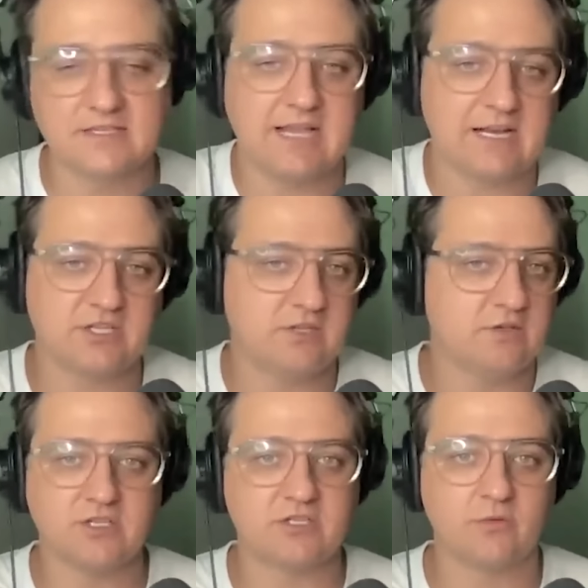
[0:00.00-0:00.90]
is
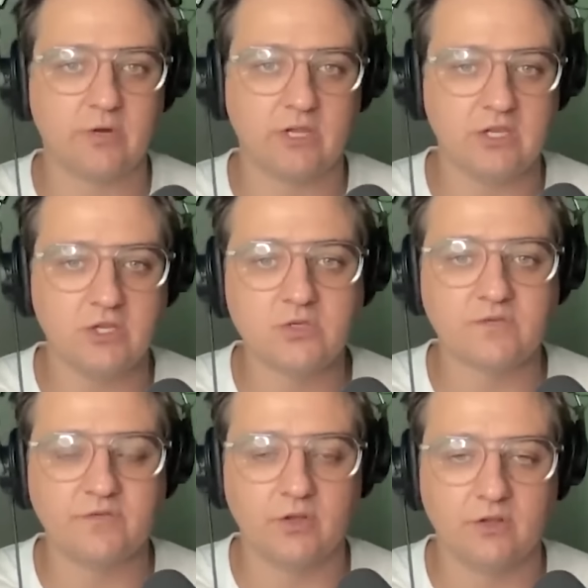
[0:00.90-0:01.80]
actually just a really
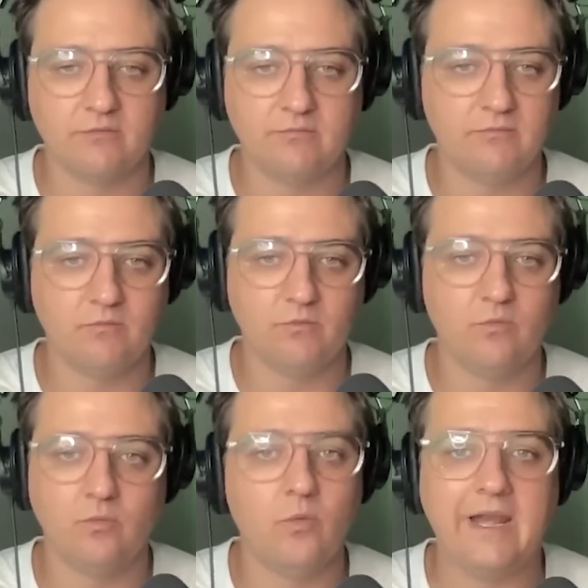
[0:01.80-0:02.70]
useful
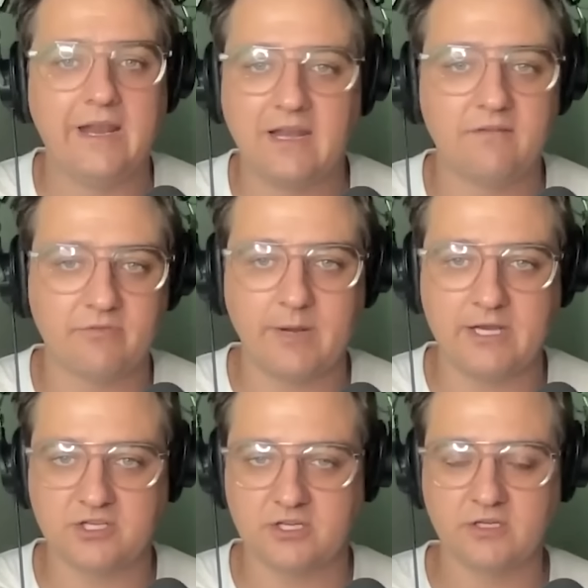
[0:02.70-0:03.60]
way to get
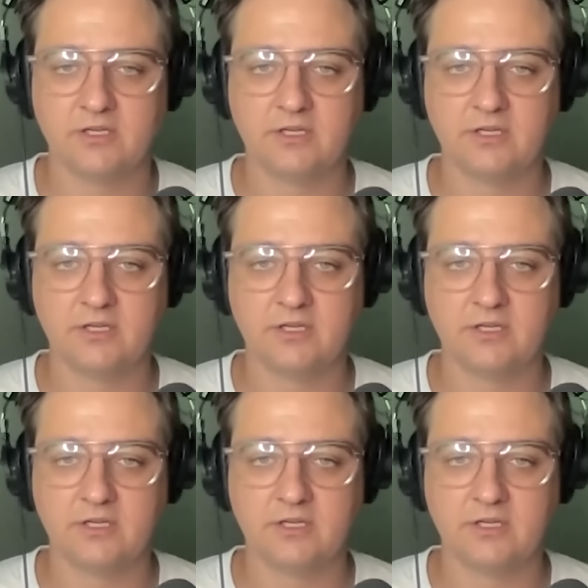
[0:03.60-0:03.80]
information.